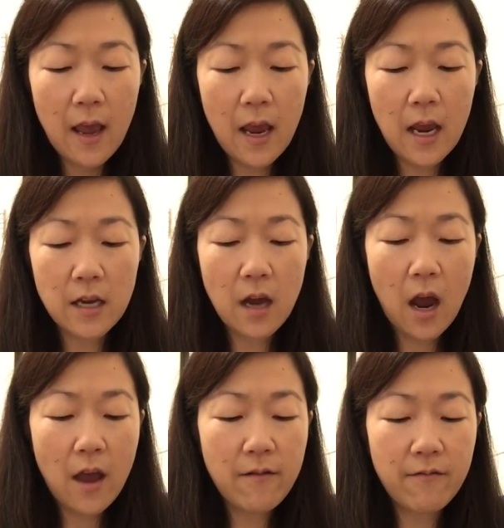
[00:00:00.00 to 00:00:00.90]
And
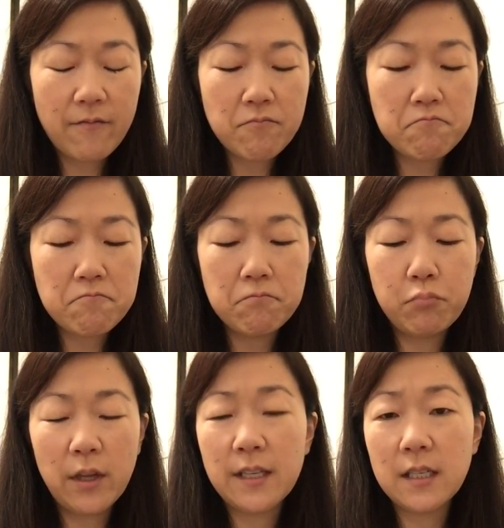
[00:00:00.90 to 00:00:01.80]
I've
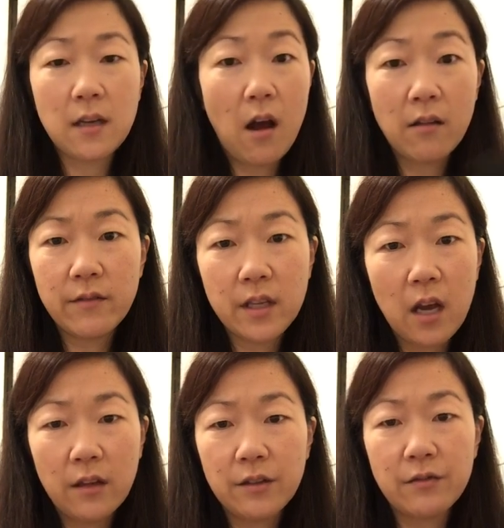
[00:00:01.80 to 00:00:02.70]
blended all of the
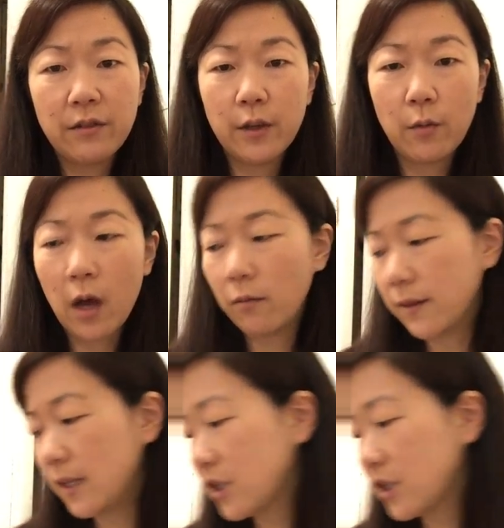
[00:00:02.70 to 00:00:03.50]
colors really well with